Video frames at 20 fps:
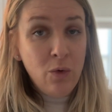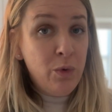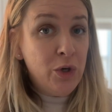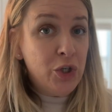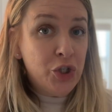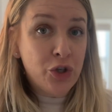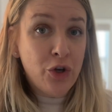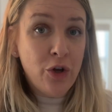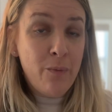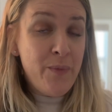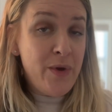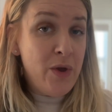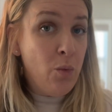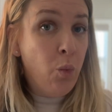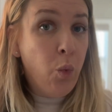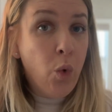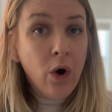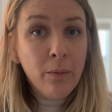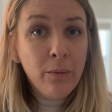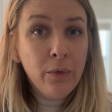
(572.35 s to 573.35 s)
which could be
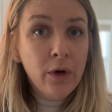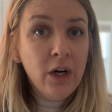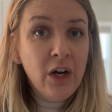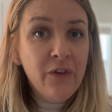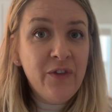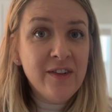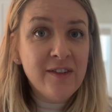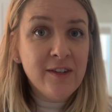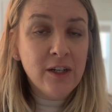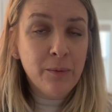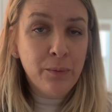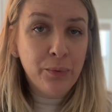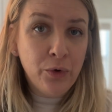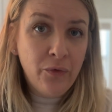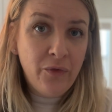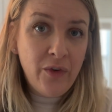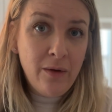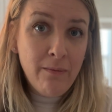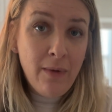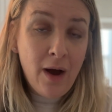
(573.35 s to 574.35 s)
warmer if it's in a
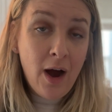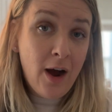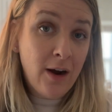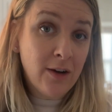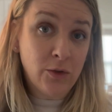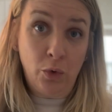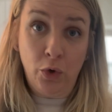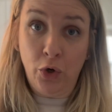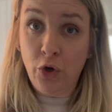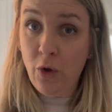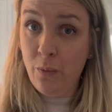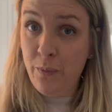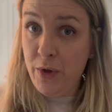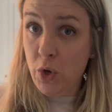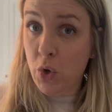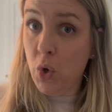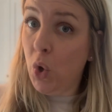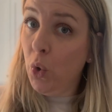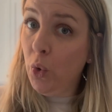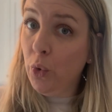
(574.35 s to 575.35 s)
proofing box, or it could be
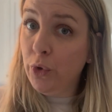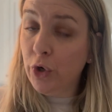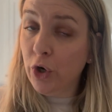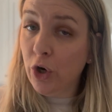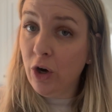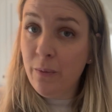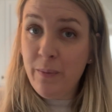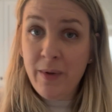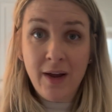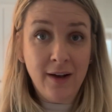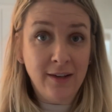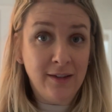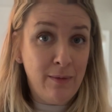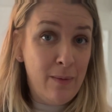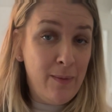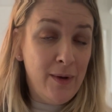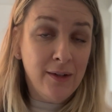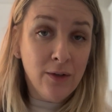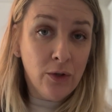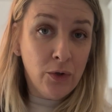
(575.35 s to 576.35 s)
colder because
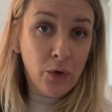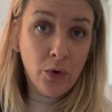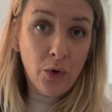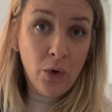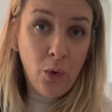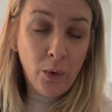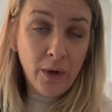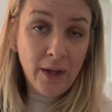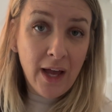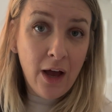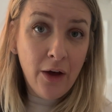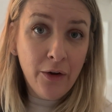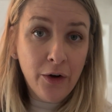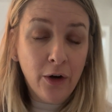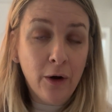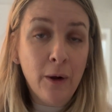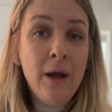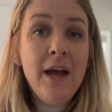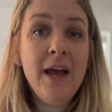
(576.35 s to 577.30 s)
maybe it's on a cold counter,